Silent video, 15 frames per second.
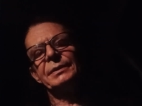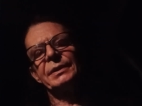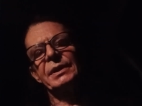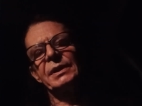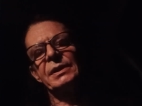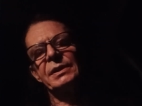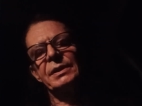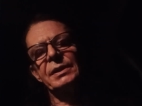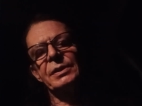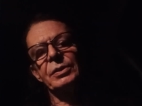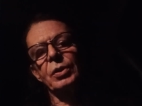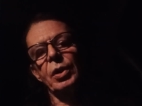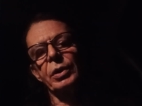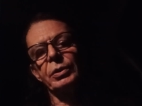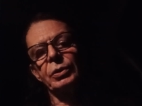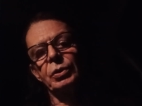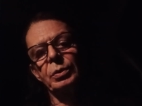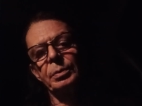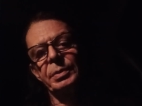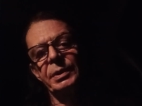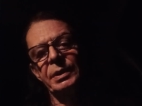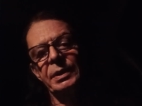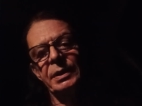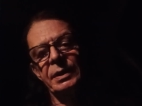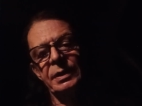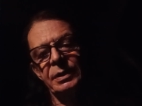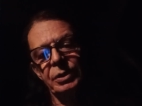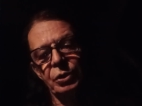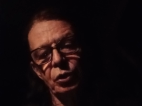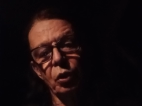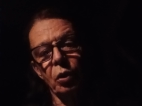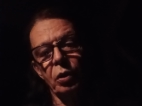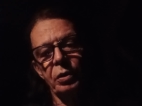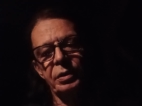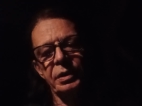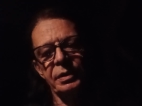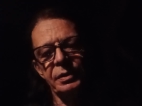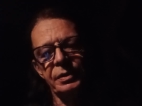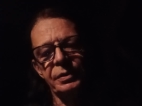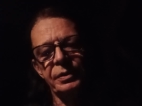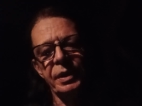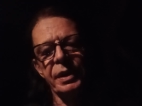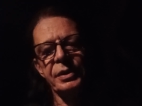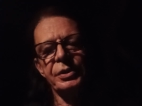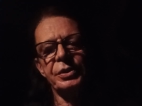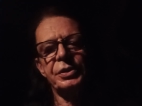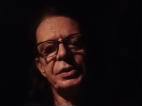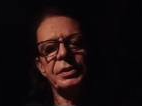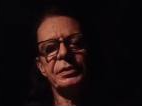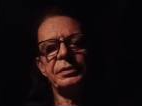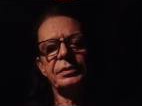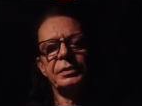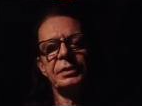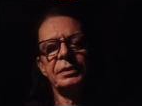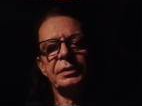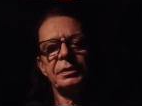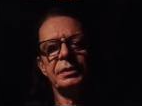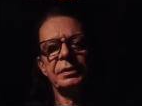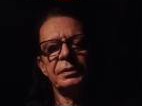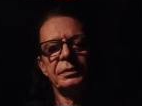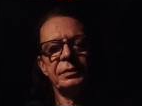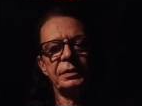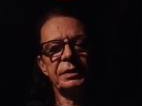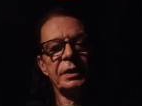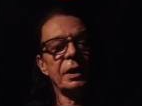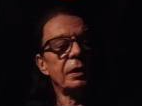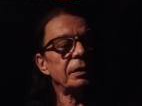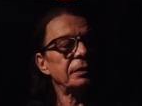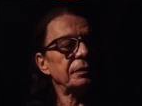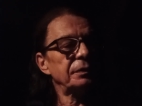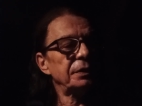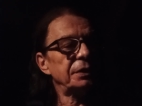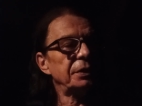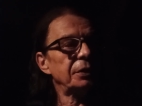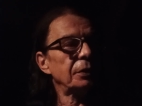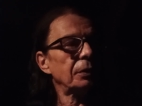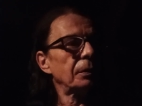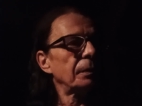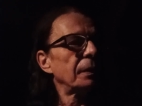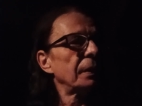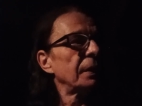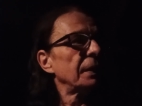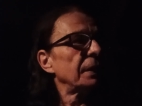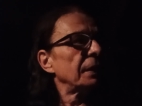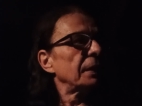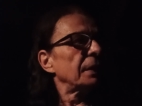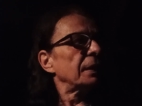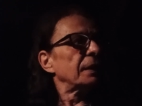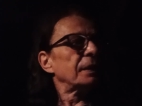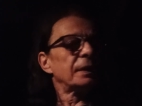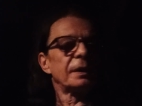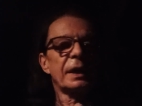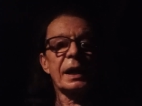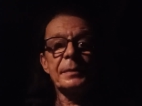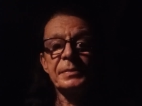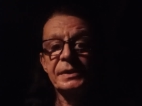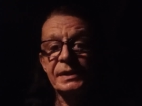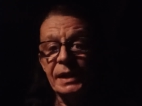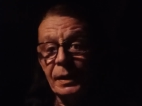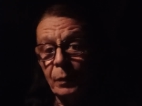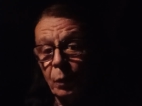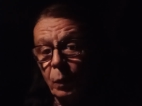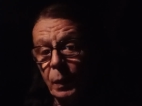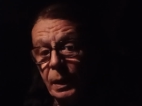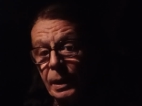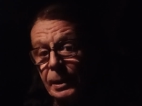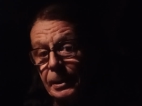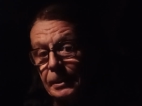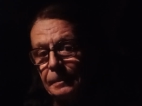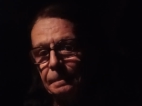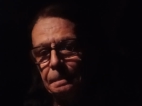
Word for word: This is going to be a short and strange uh, video. I'm somewhere